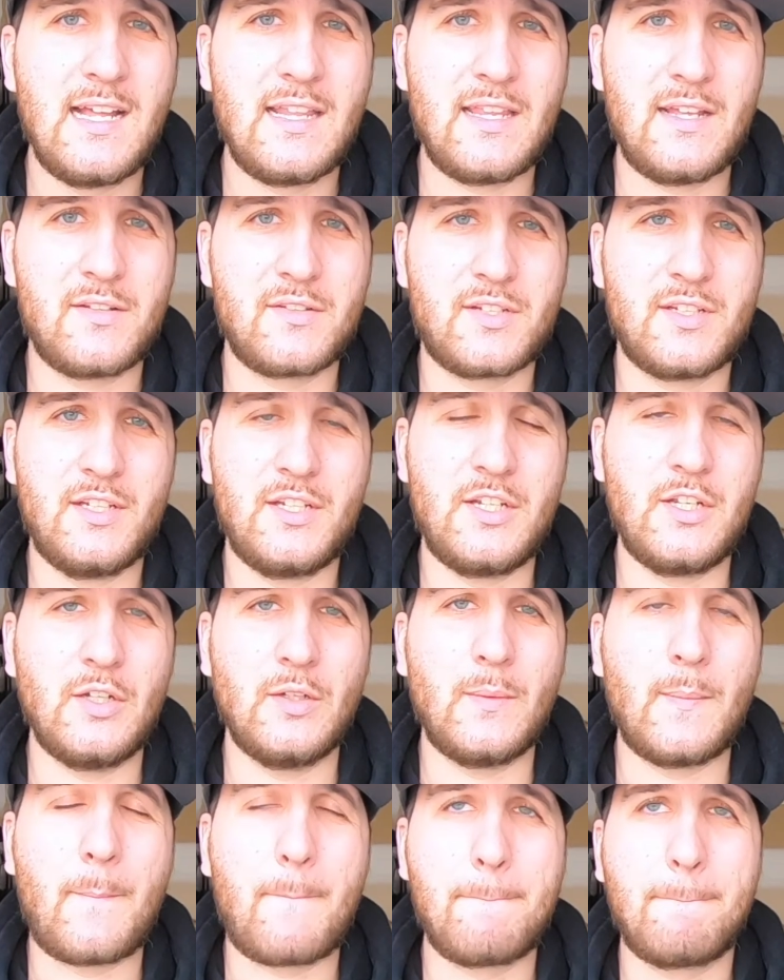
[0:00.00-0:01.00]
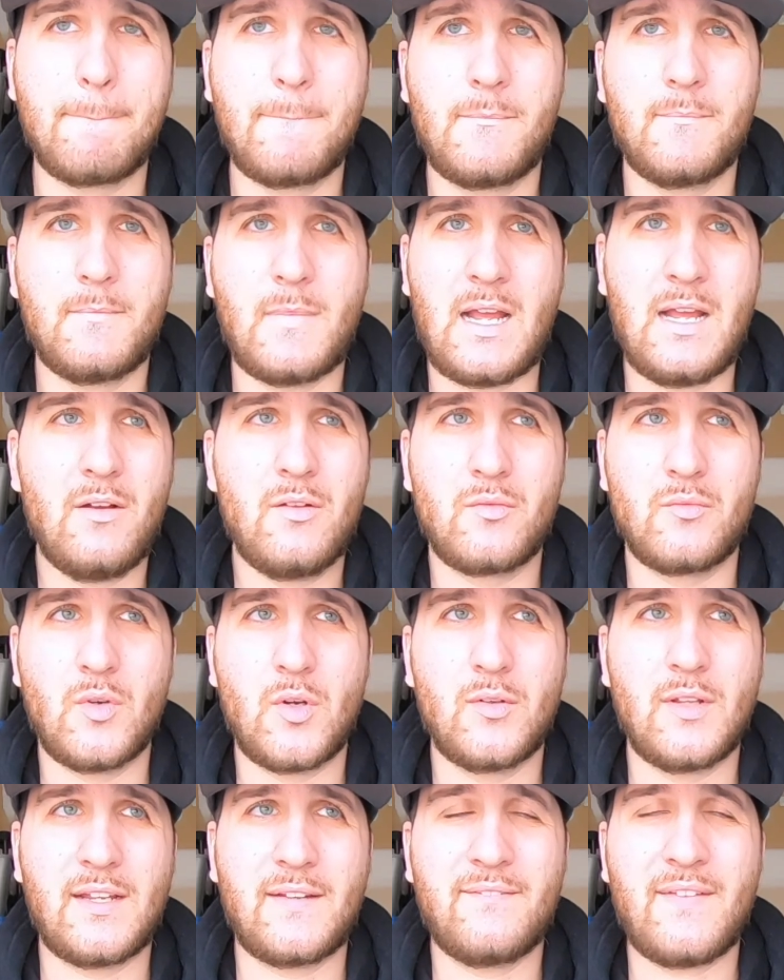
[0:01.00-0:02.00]
I was going to, you know, I only
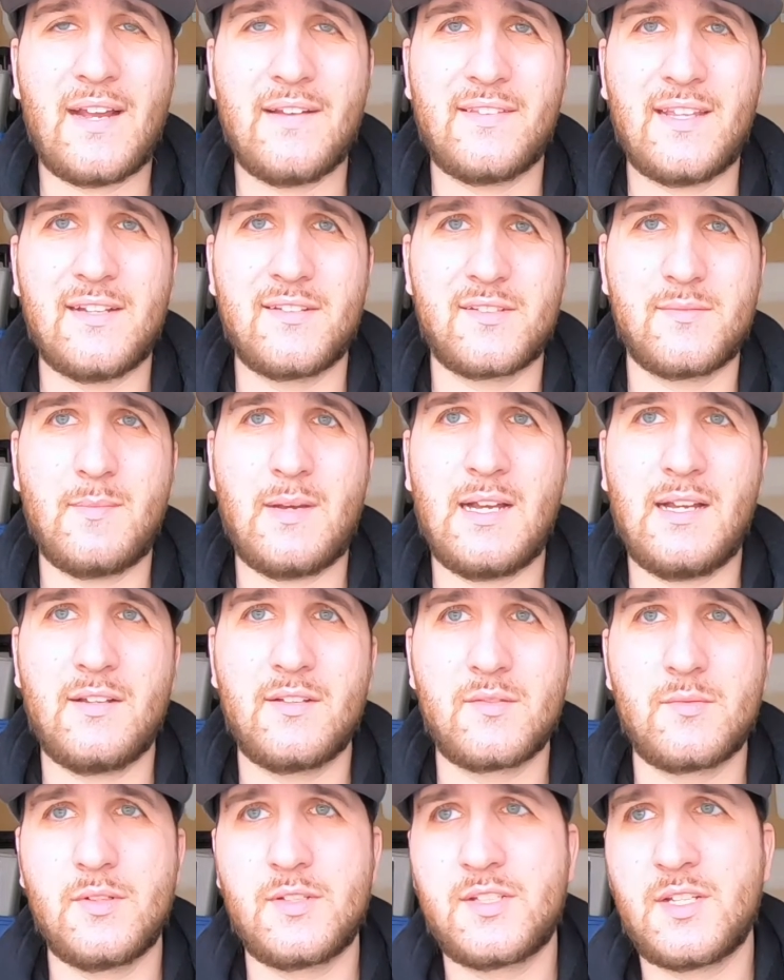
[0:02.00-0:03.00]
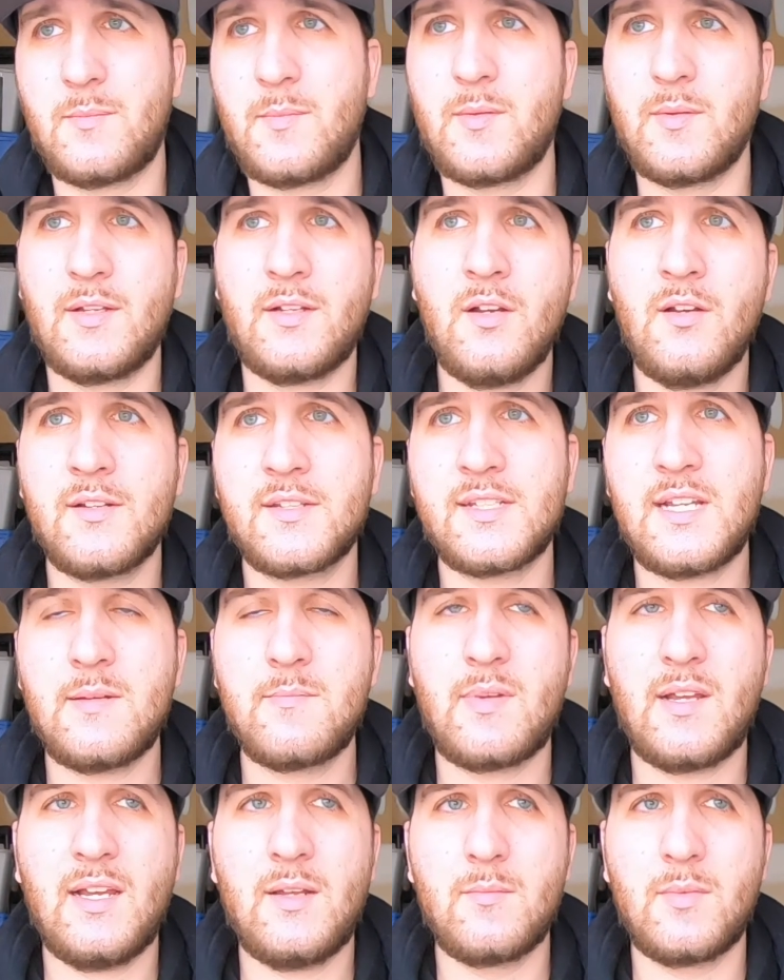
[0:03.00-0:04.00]
rode like 5,000 miles, but some people are like, oh, it's
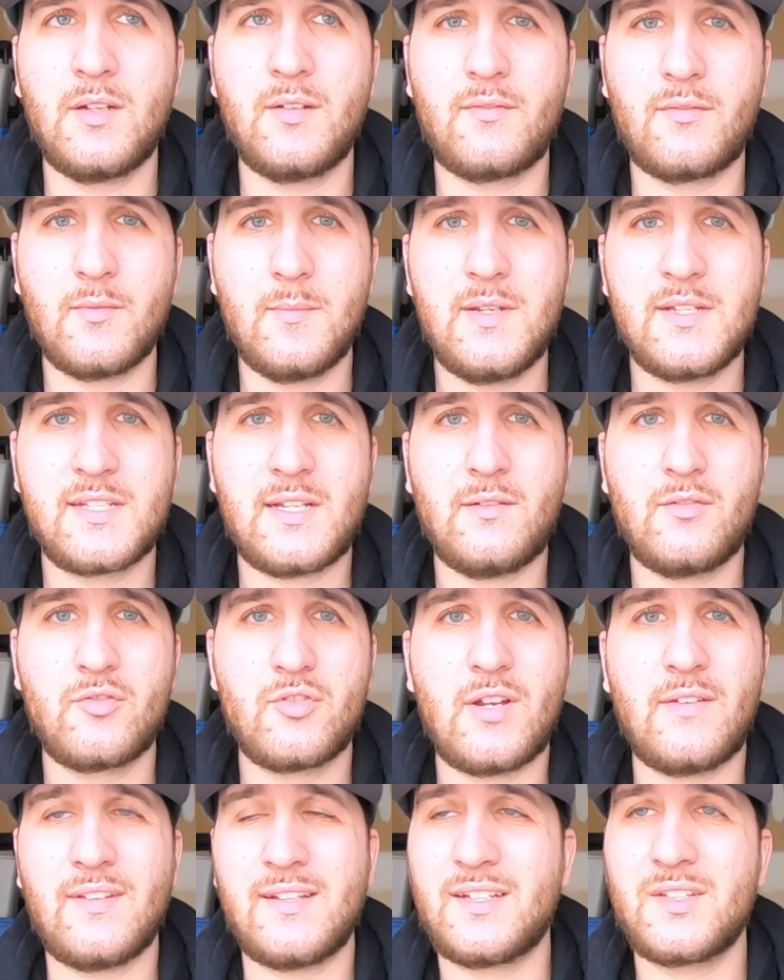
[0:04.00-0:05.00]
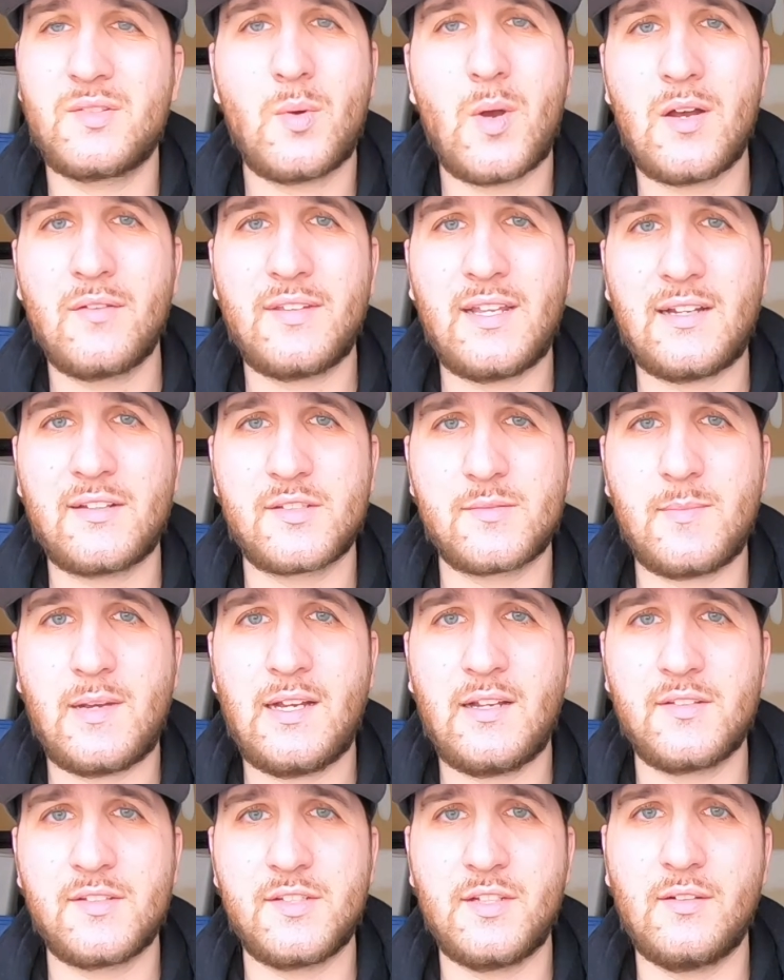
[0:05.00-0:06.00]
not bad. But for me, is I want to drive like 12,000
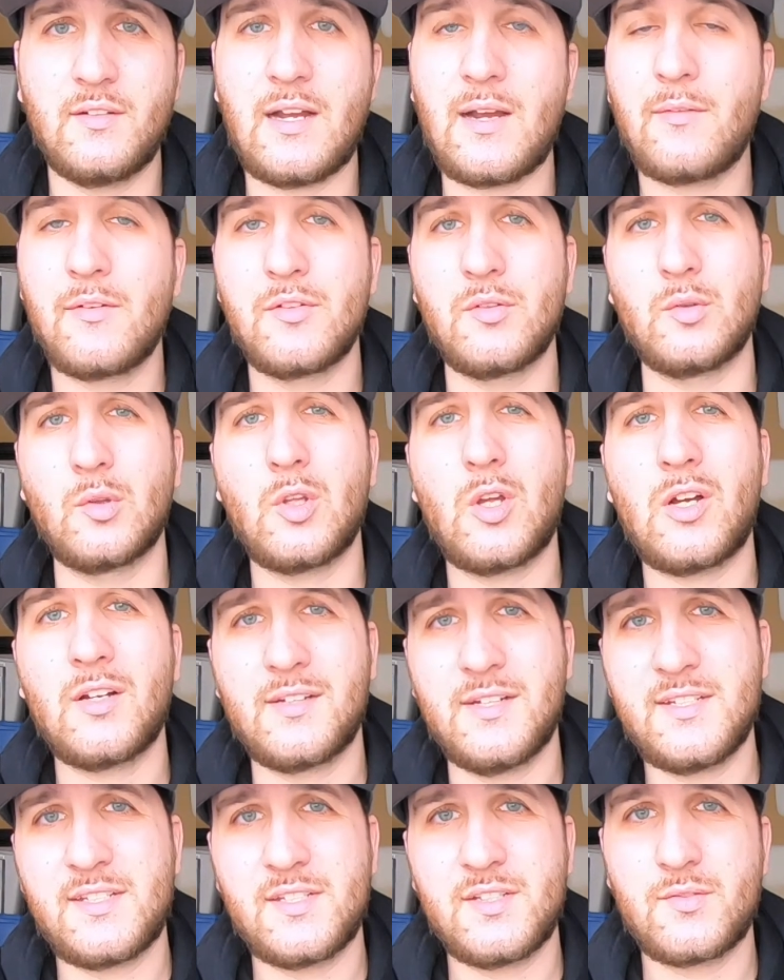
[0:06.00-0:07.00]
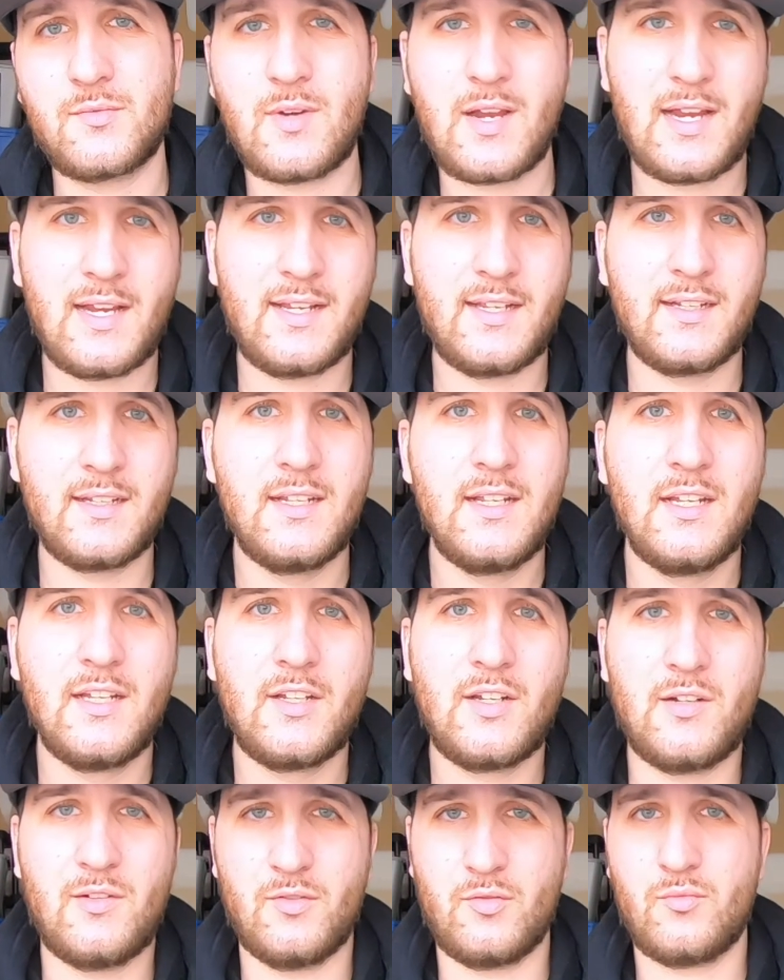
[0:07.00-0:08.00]
miles, you know? I want to do long distance riding,
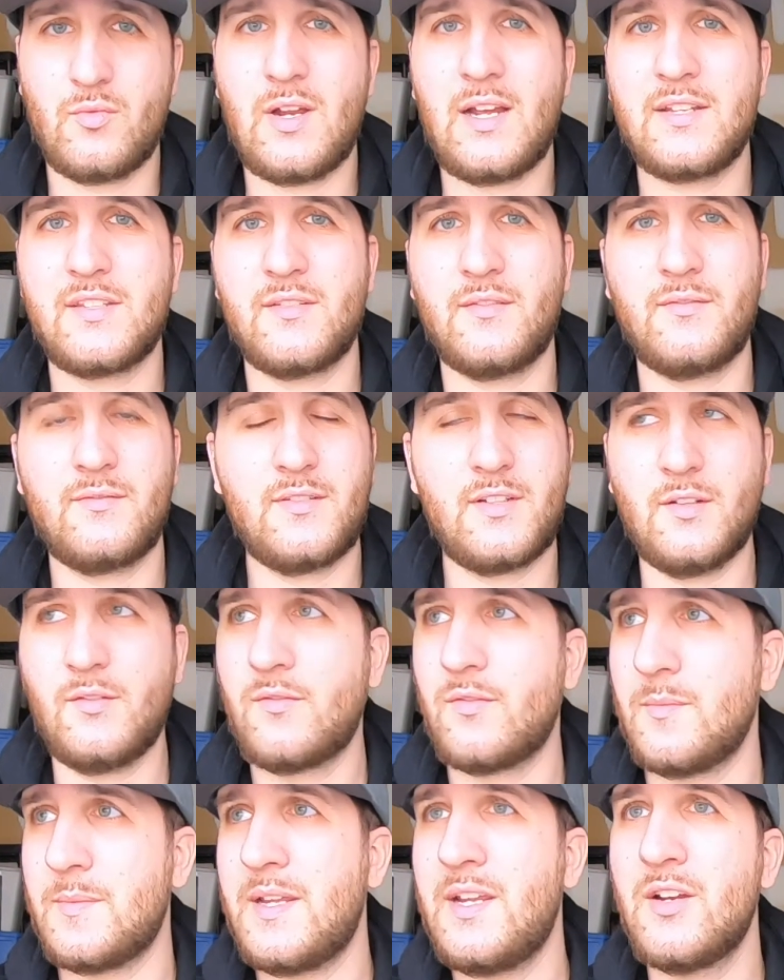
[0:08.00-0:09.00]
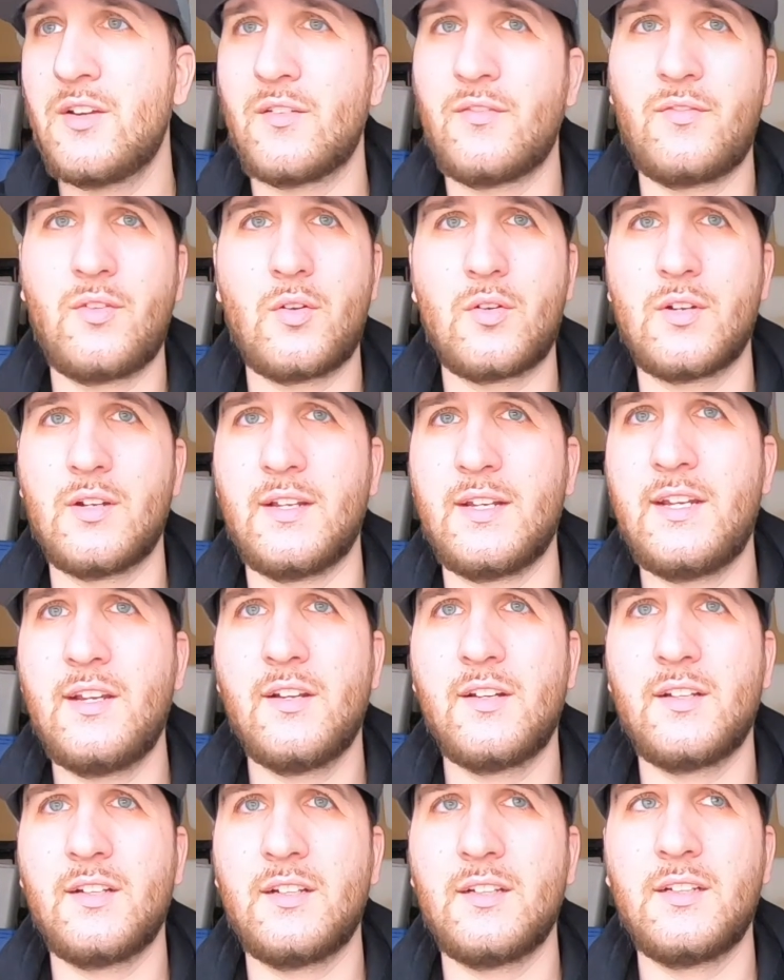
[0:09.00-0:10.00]
you know, ride to, you know, from here to Florida,
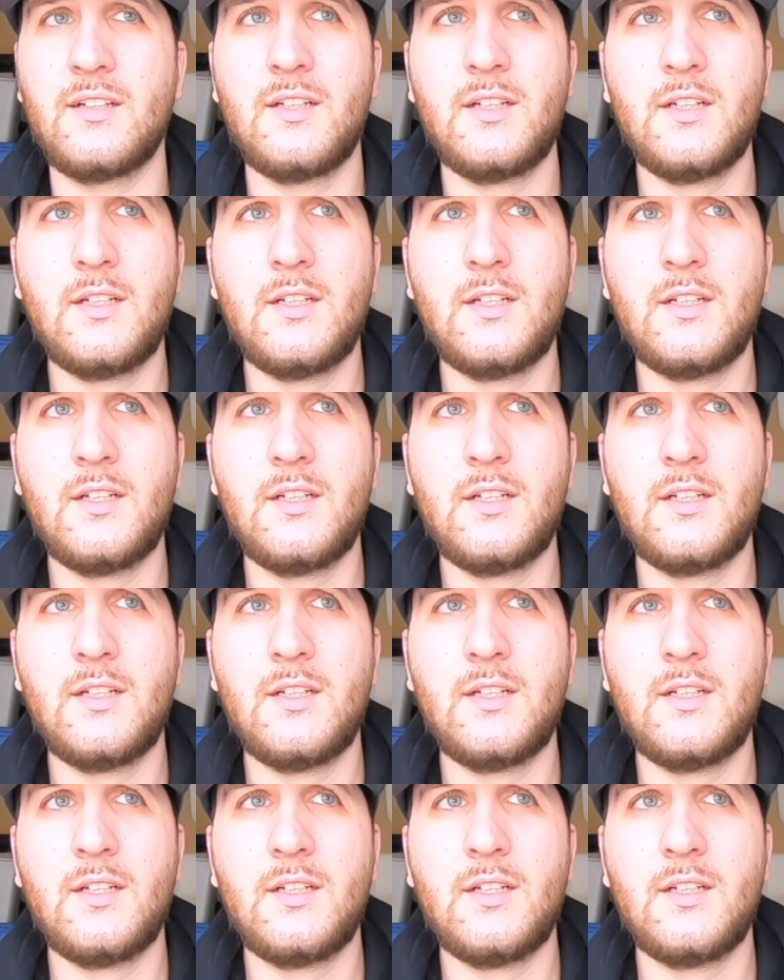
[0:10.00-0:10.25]
here to,